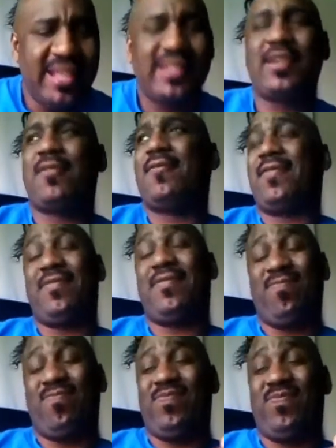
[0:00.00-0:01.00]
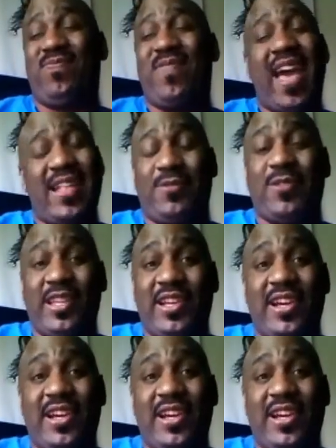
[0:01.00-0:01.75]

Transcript: So, that's really